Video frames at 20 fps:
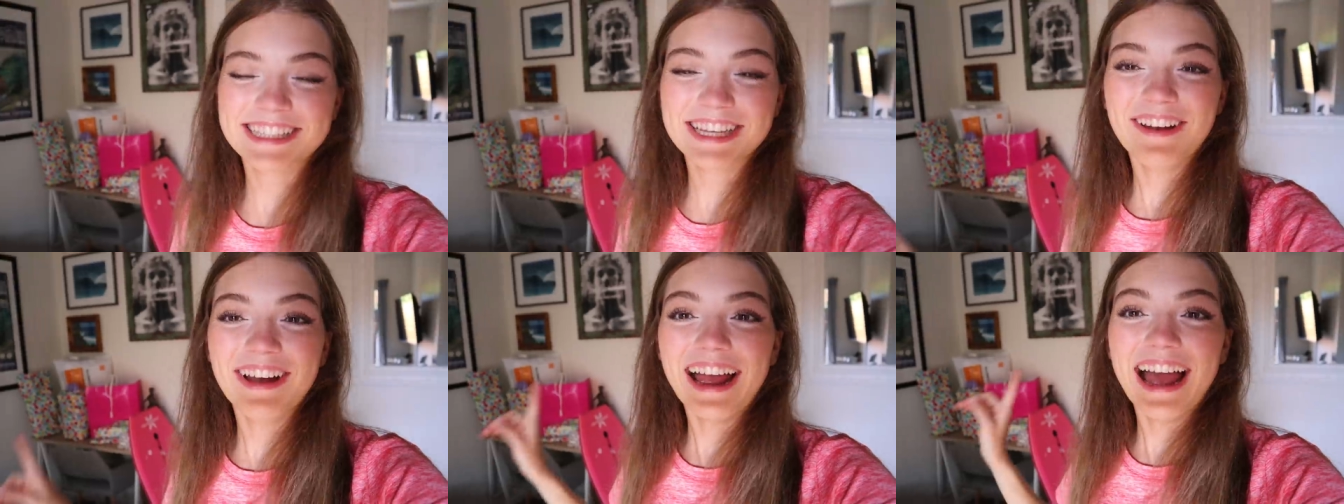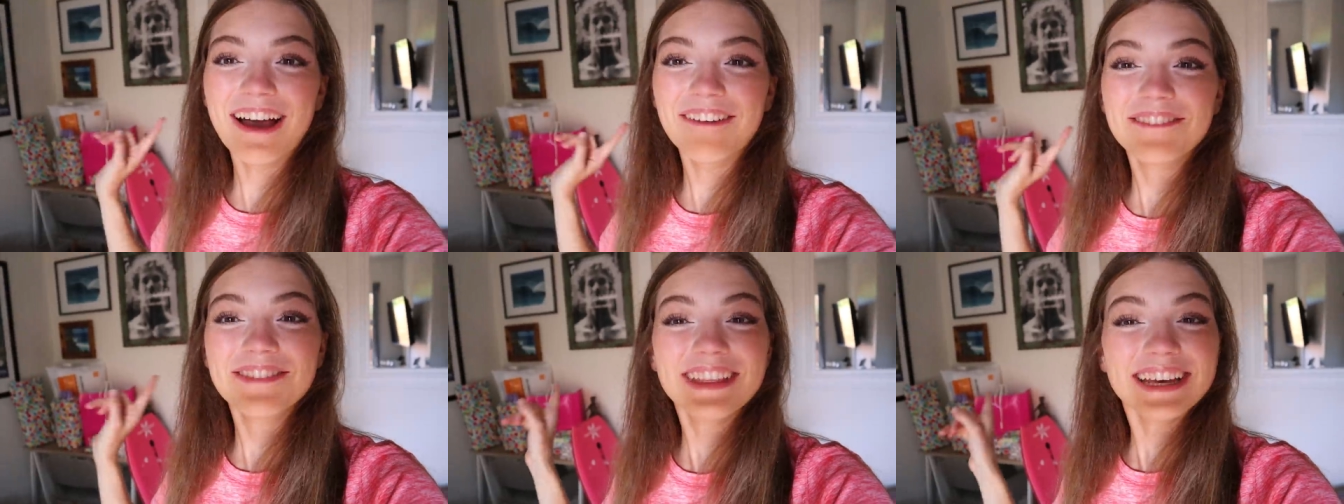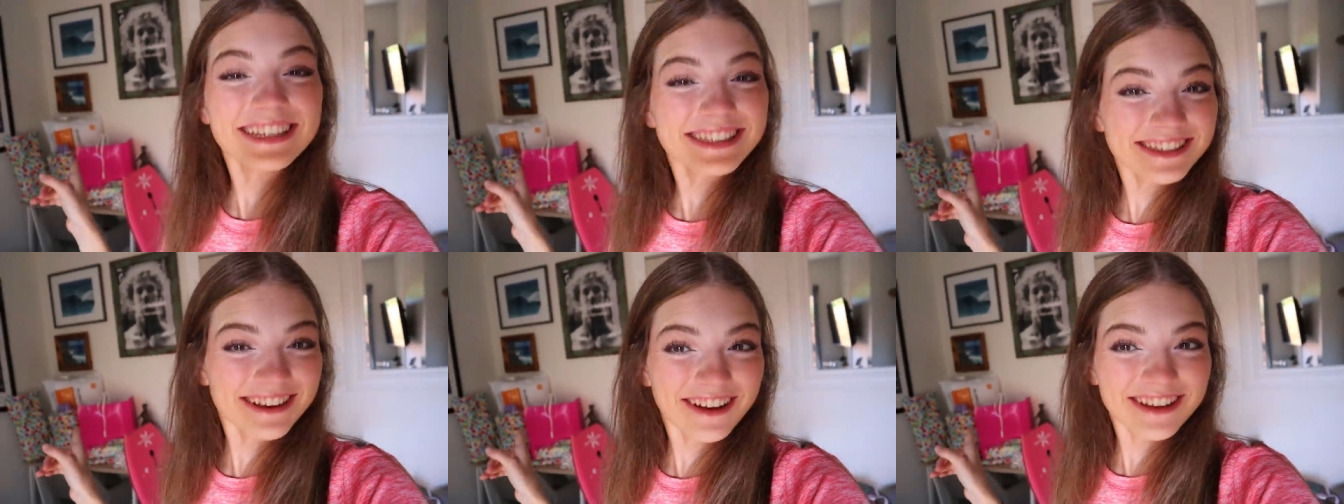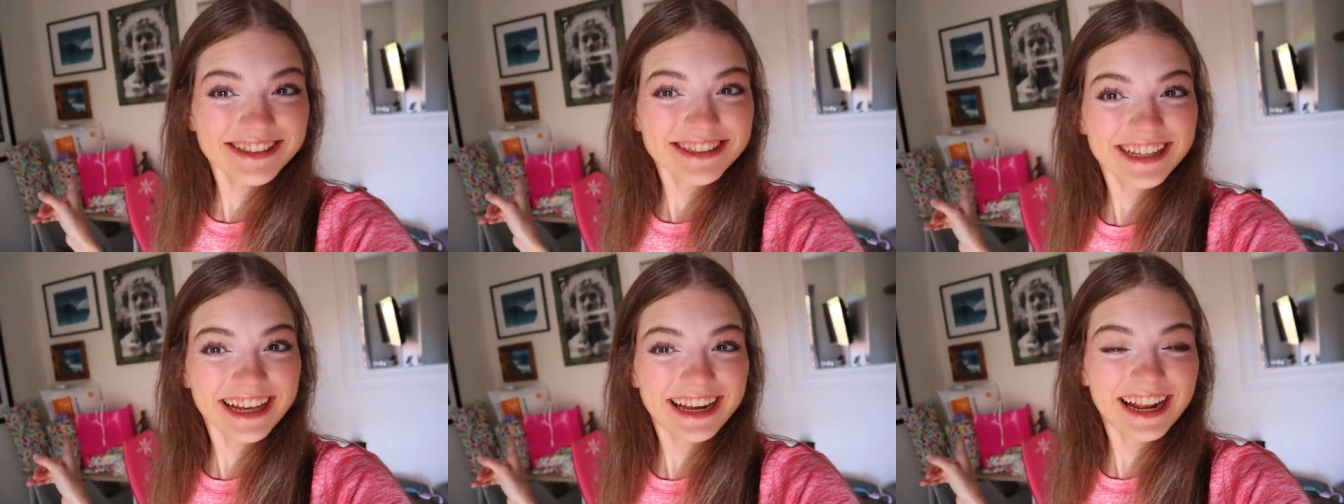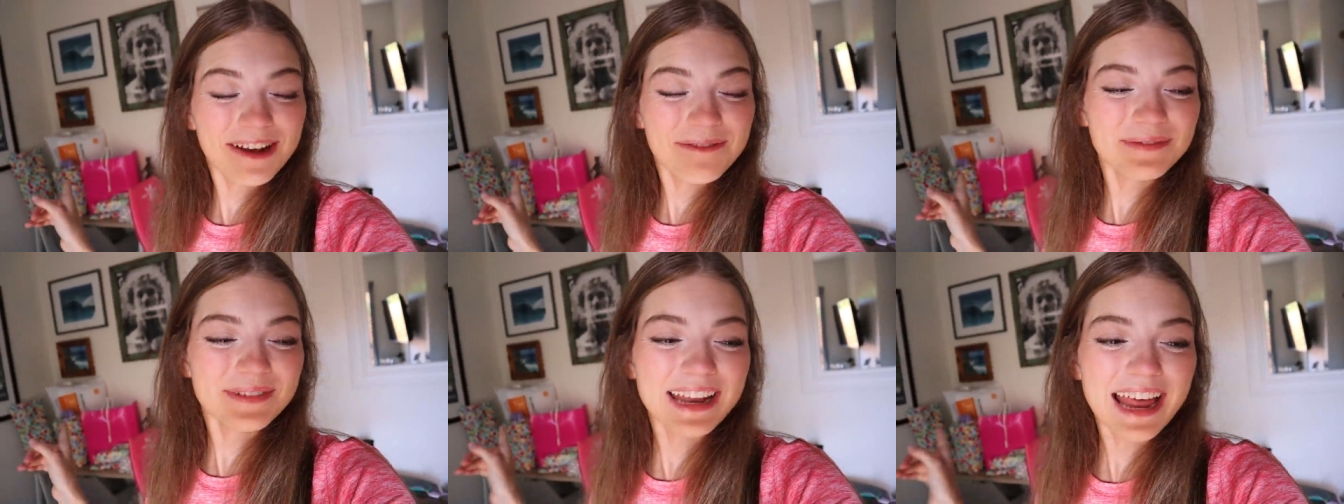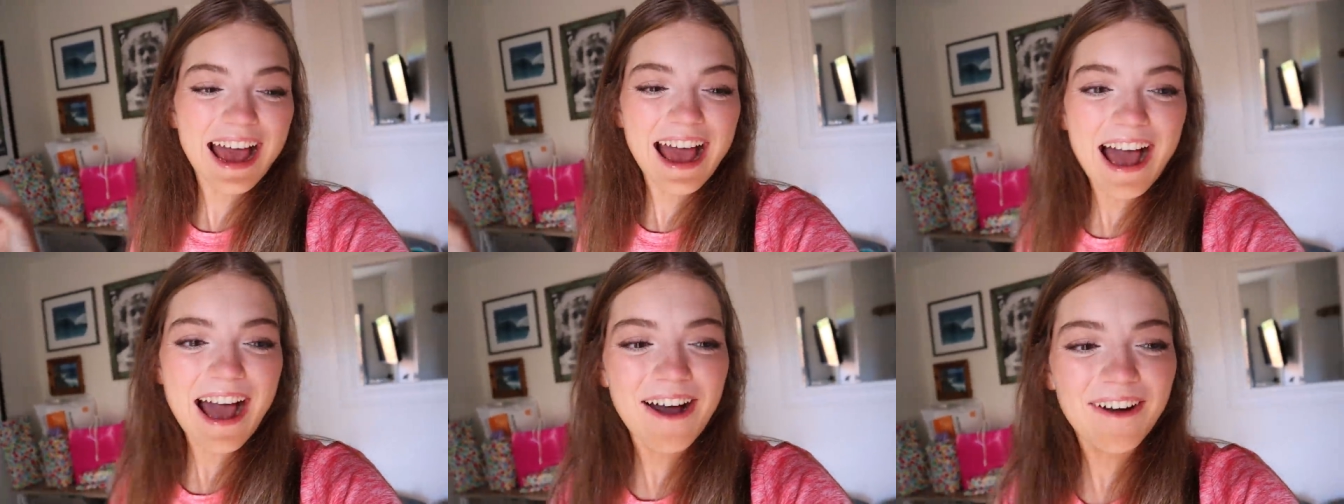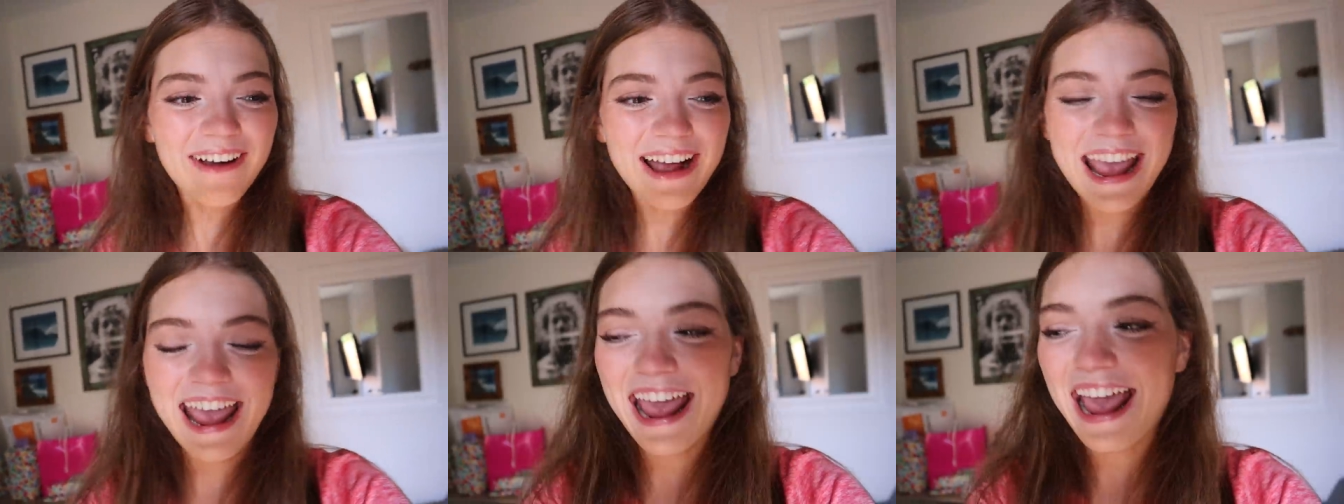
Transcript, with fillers: So I have this all set up now